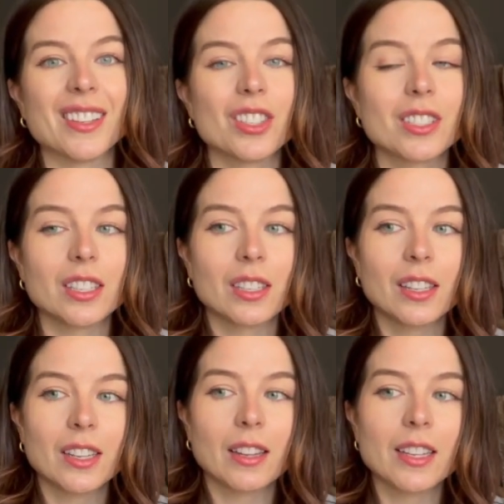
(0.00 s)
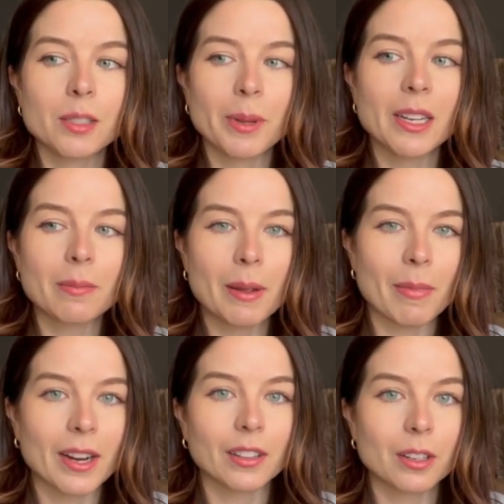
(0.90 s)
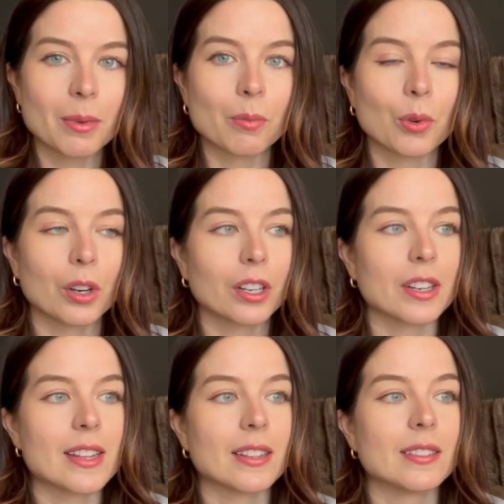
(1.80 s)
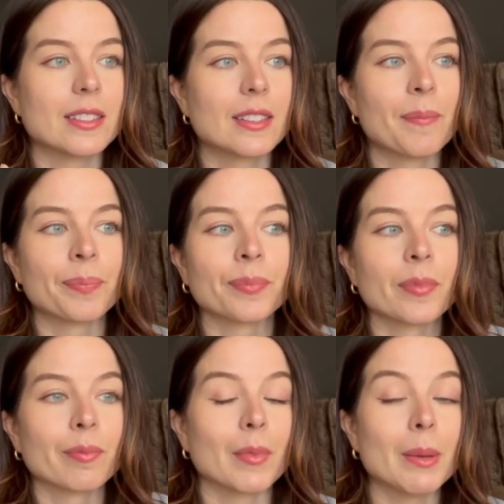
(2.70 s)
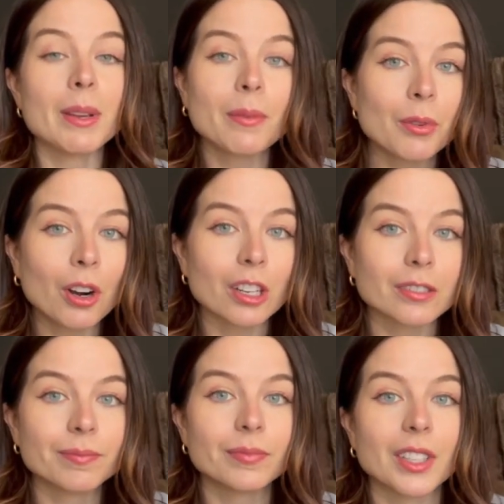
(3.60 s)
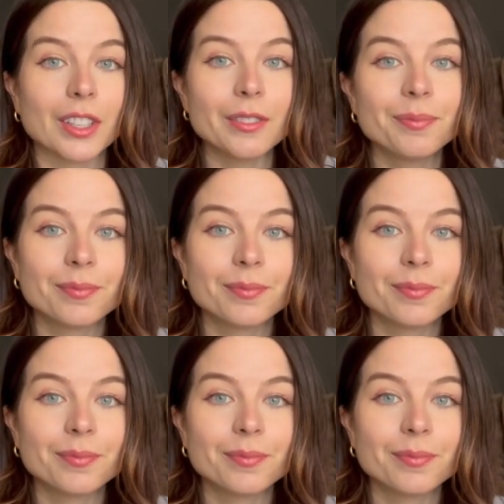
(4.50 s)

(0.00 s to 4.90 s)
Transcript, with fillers: And just like expanding my mind a little bit more and maybe I've been wrong, you know?